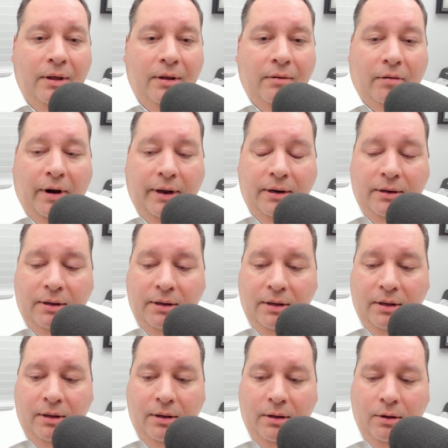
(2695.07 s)
right?
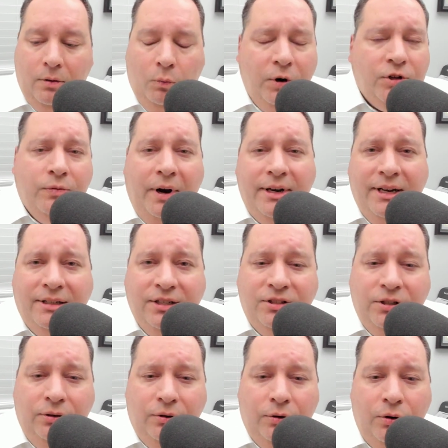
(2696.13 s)
What do I need to
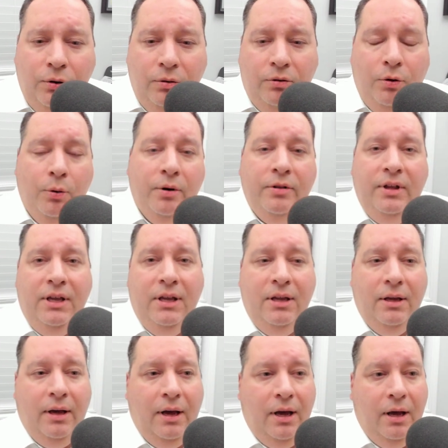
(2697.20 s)
do? Who are
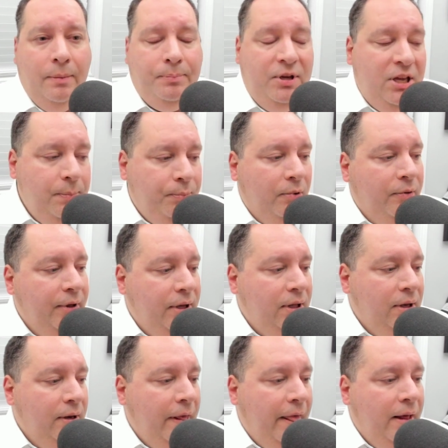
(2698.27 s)
the people that
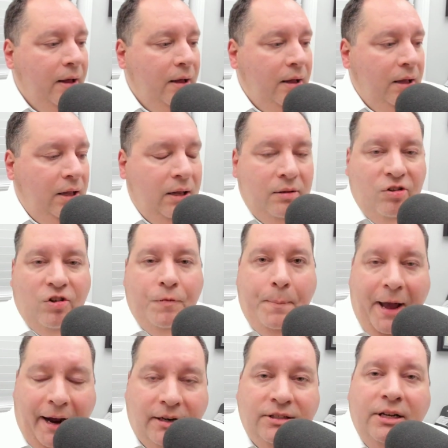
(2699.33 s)
can
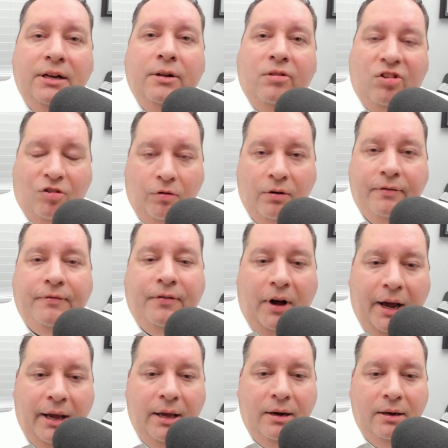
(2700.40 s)
inspect it and
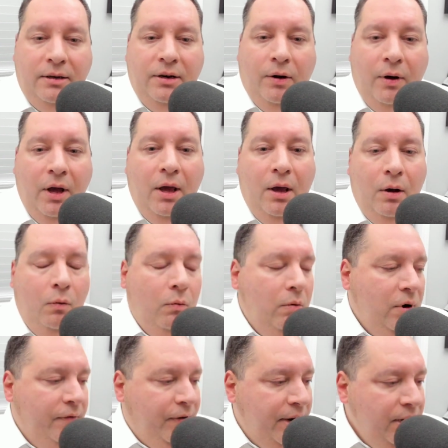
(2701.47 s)
certify it? And,
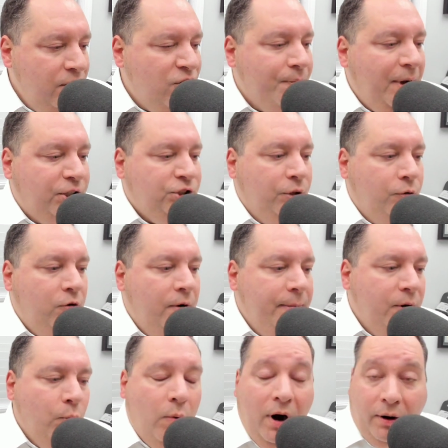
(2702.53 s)
if I need special
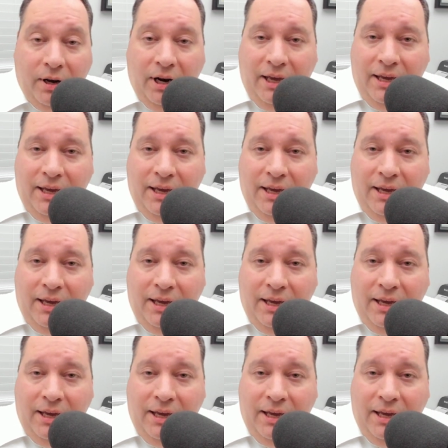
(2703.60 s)
equipment, where can I